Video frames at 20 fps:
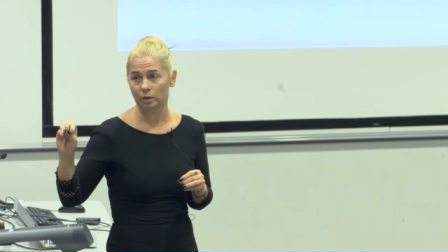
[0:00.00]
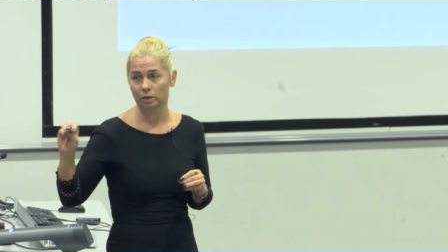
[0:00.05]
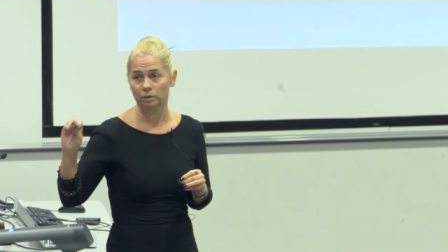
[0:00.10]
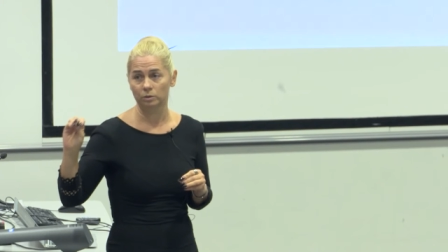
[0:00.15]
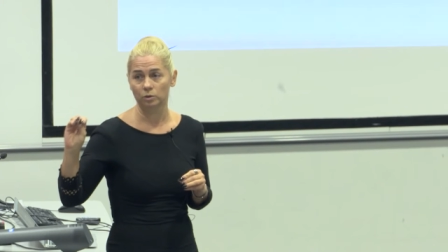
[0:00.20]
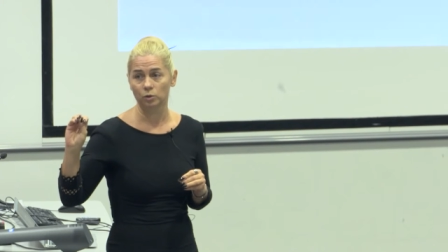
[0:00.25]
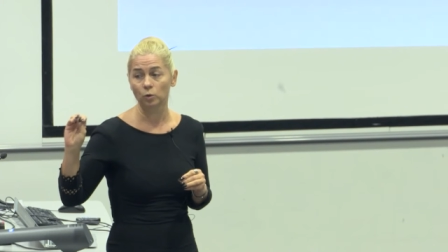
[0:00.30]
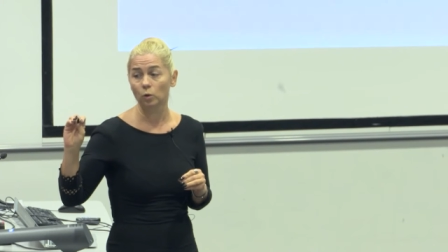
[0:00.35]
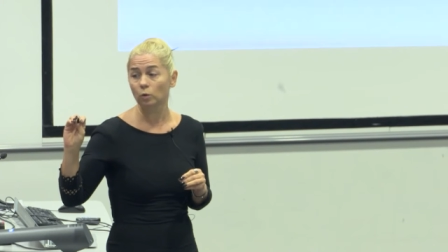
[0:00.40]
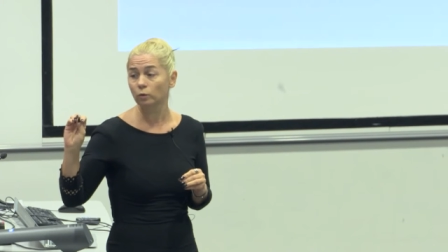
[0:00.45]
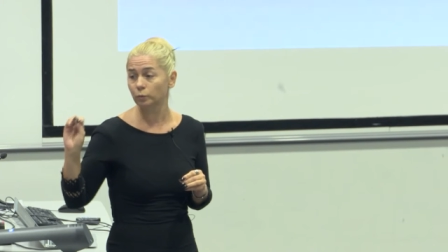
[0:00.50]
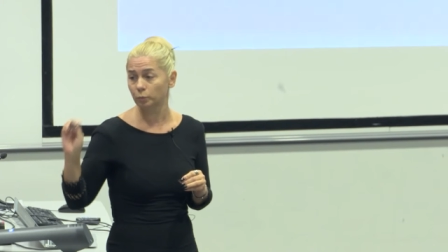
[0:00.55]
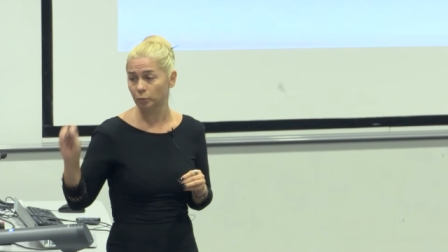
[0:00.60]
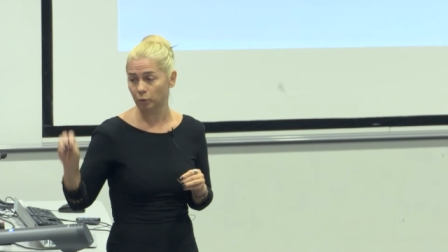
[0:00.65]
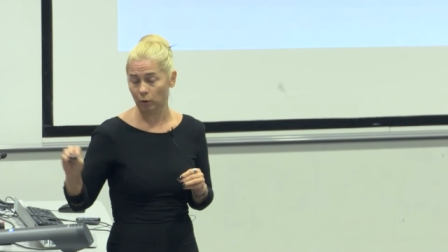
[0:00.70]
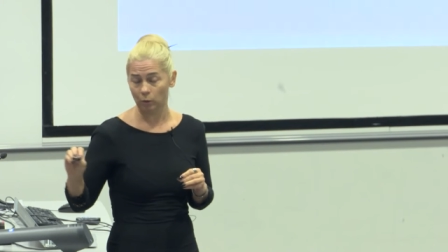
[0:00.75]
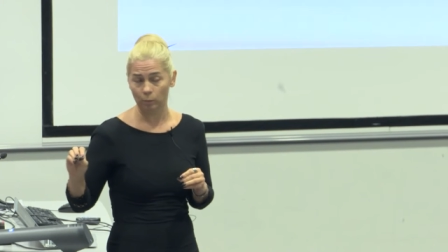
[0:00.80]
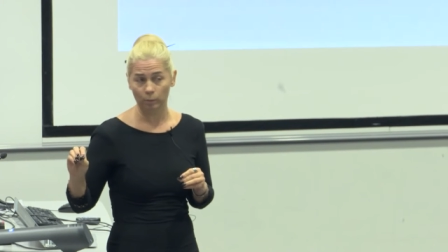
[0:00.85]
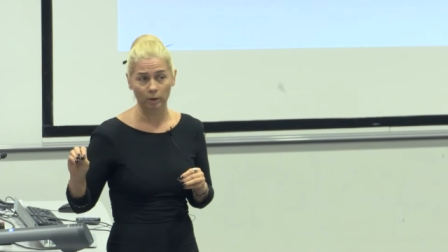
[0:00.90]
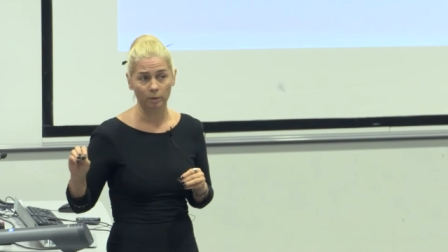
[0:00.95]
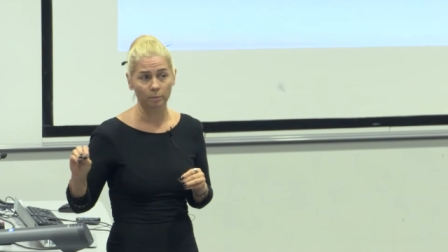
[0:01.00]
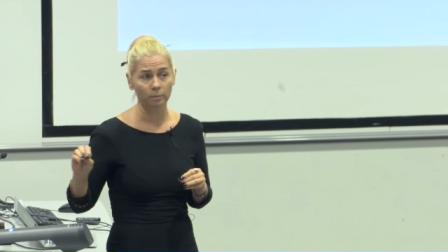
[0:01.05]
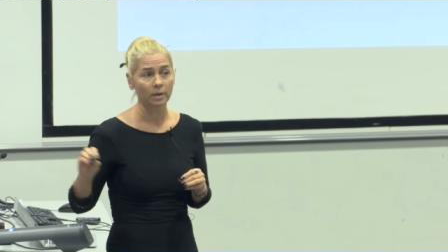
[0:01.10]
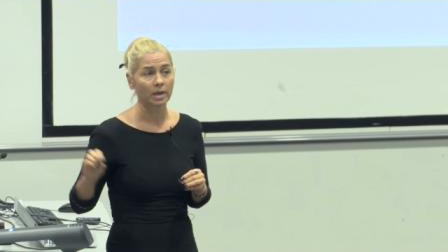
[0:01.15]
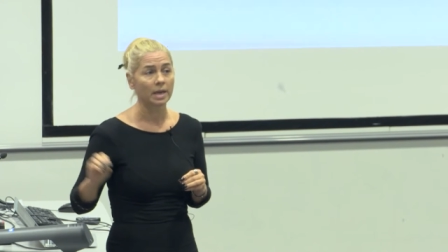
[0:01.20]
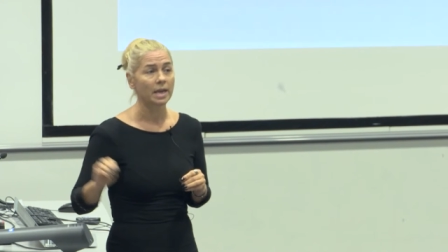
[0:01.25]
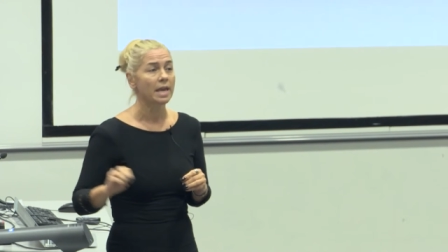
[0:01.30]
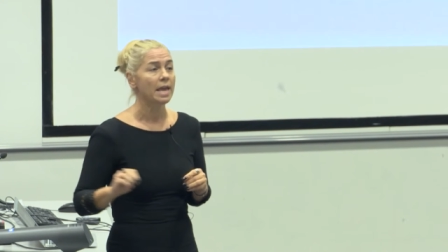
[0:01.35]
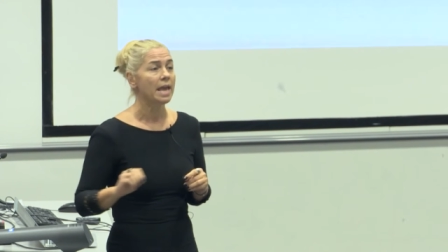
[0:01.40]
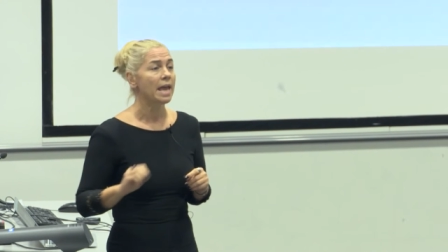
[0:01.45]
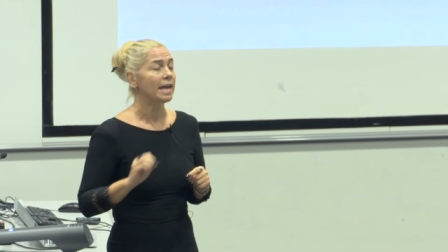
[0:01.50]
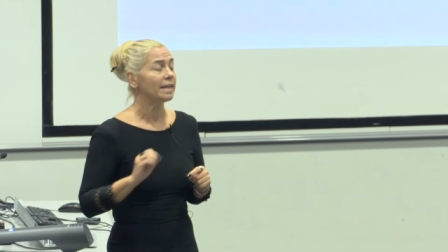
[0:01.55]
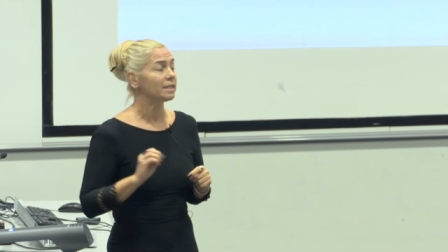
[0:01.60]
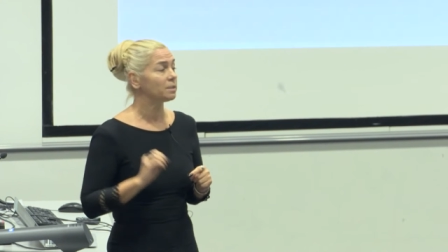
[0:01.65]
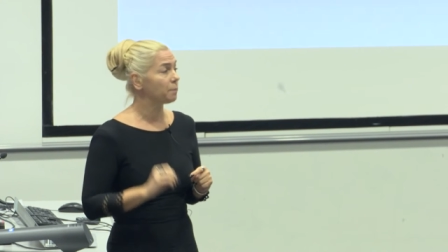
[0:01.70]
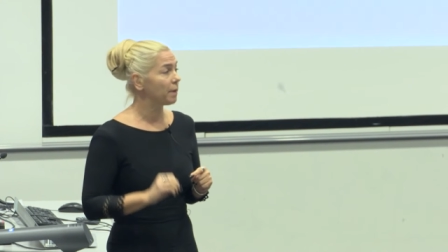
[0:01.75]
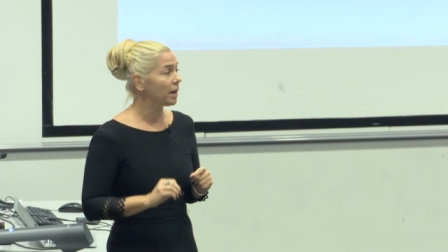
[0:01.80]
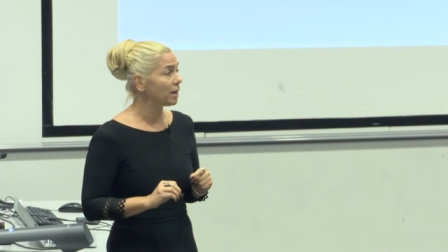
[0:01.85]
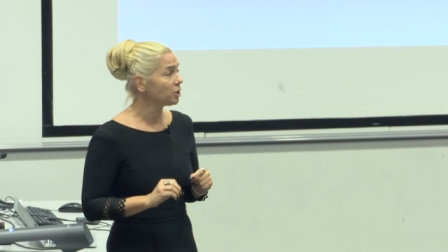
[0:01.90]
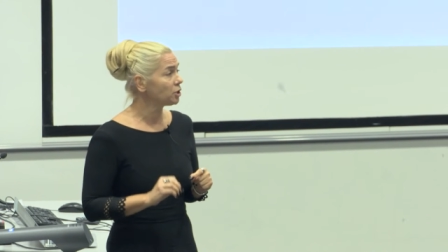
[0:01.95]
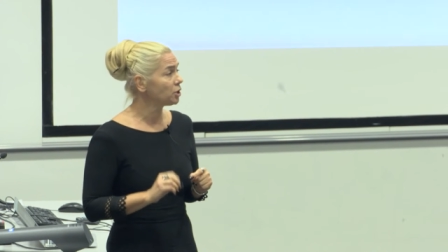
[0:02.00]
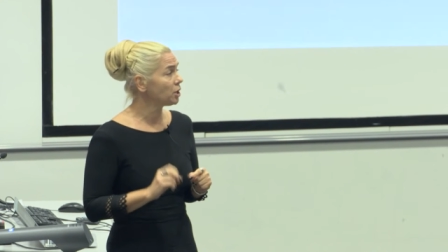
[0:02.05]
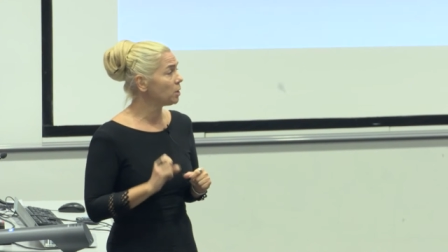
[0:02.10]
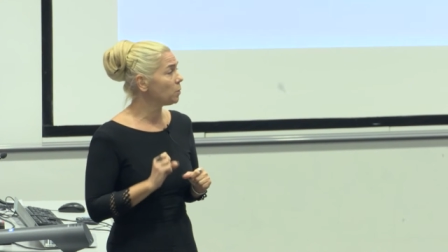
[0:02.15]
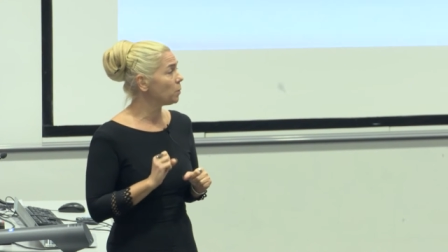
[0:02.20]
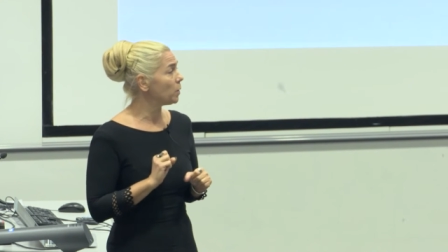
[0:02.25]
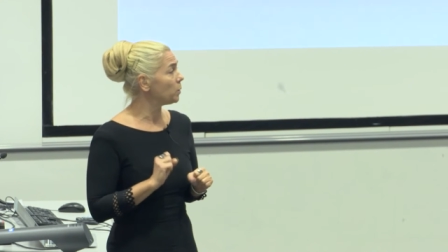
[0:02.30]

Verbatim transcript: Salt's problem, especially